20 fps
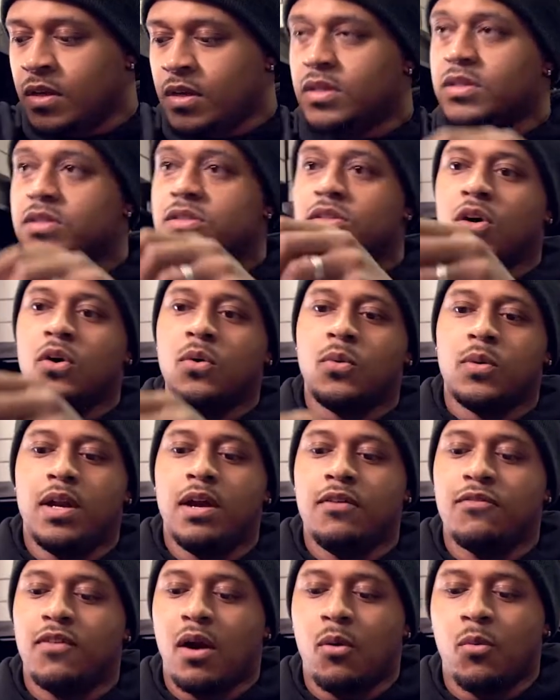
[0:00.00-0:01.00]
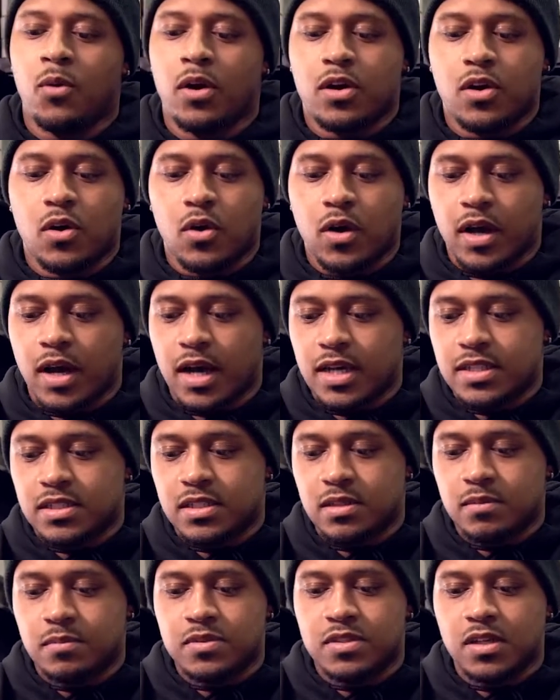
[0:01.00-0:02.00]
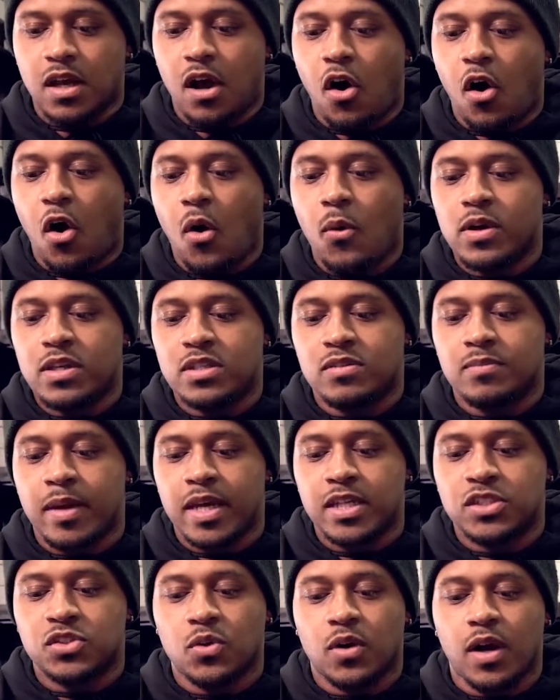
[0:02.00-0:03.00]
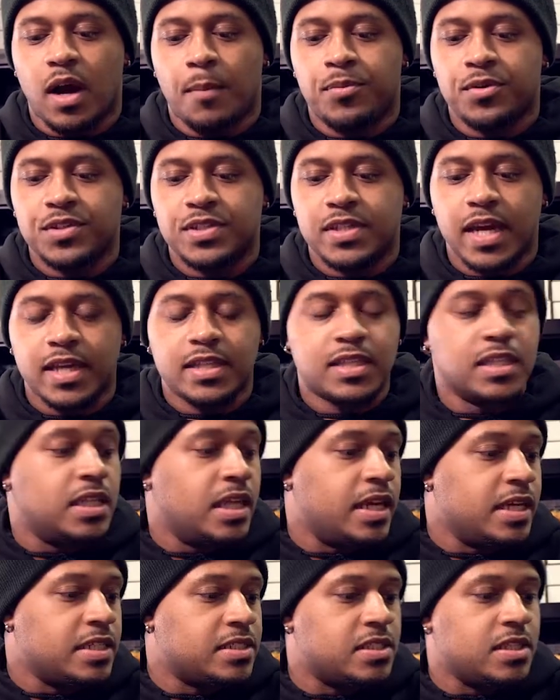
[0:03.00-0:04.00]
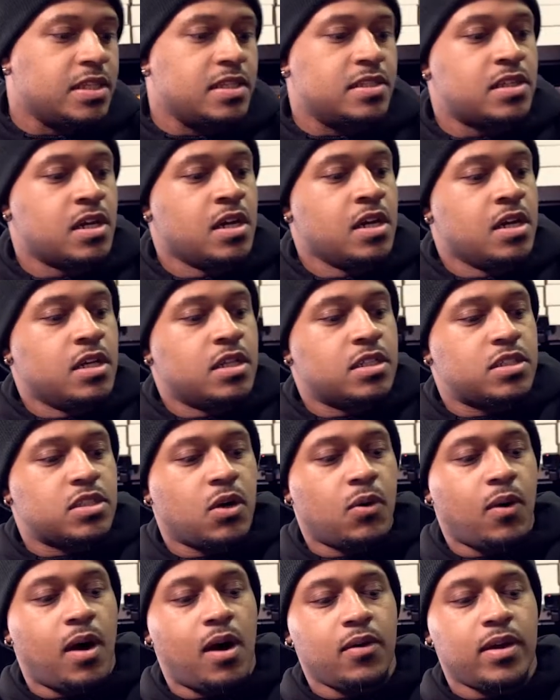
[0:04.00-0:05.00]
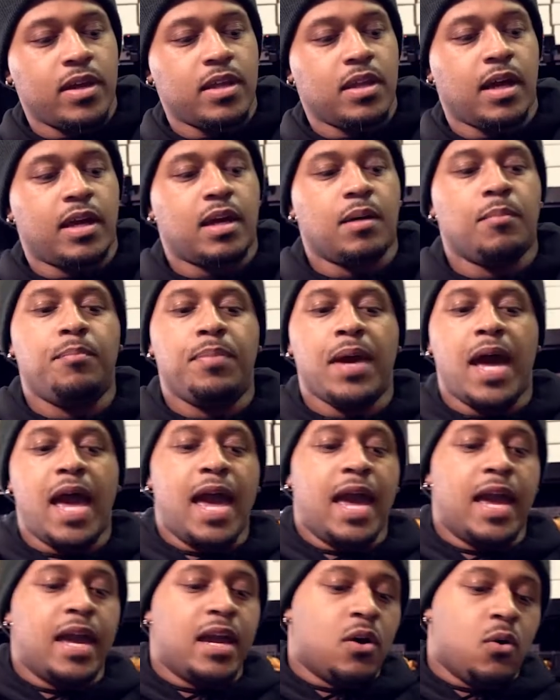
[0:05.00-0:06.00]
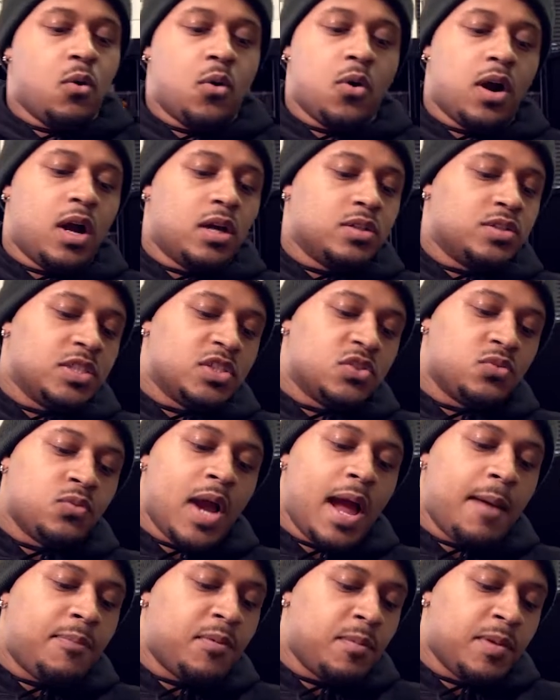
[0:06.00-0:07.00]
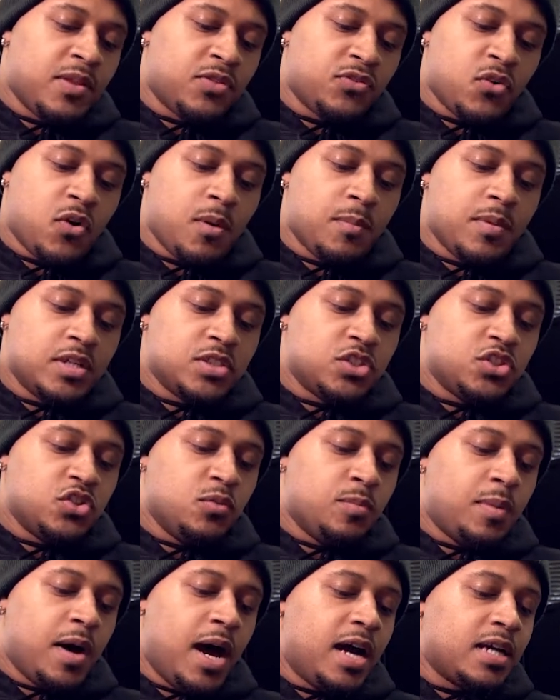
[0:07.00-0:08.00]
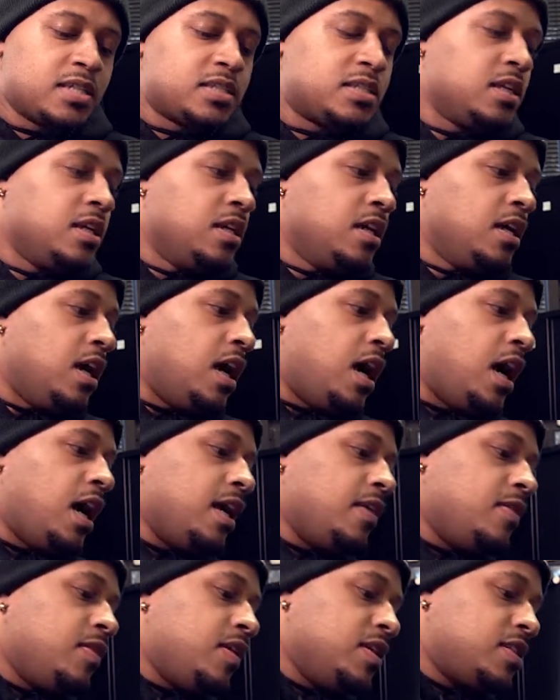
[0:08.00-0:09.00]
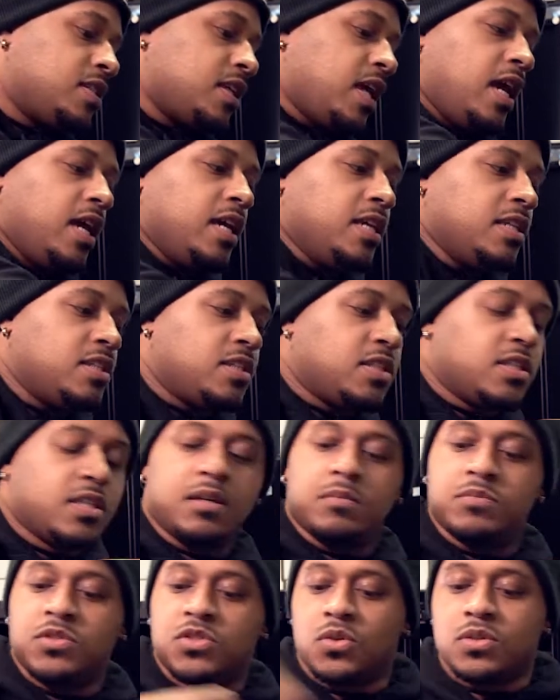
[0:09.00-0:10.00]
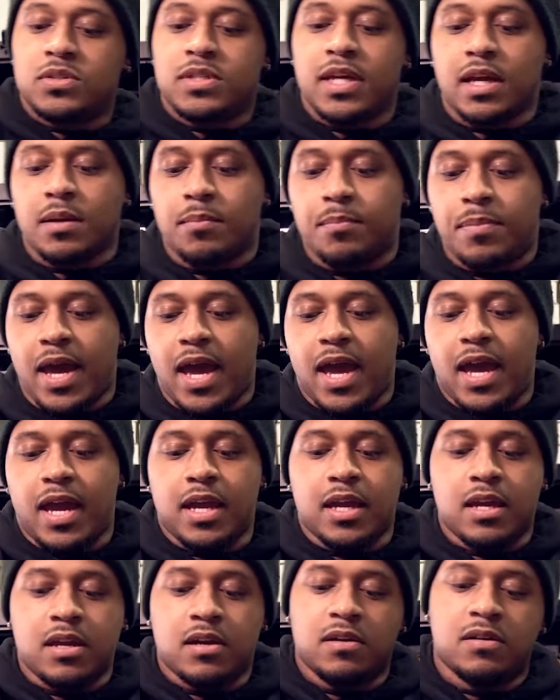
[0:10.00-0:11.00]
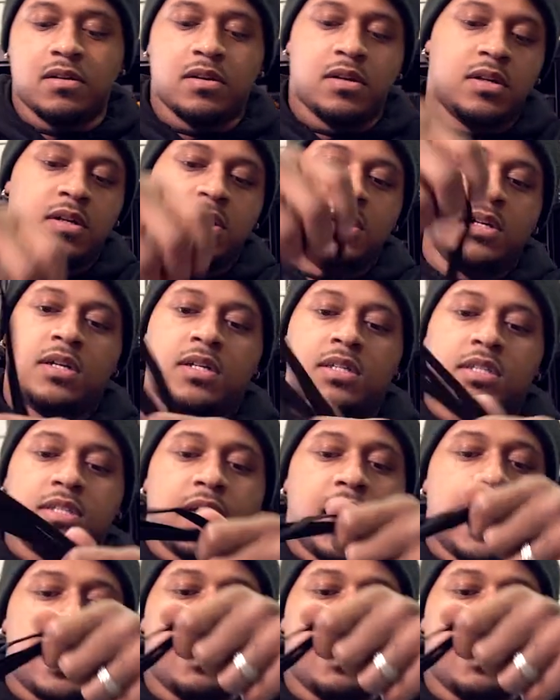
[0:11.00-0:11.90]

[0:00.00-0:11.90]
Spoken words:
So whenever I work on customs, I always make sure I protect the laces. So I'll get like a bag, or I'll just wrap them and throw them in a shoe box. In this case, I'm just gonna take a bag, tie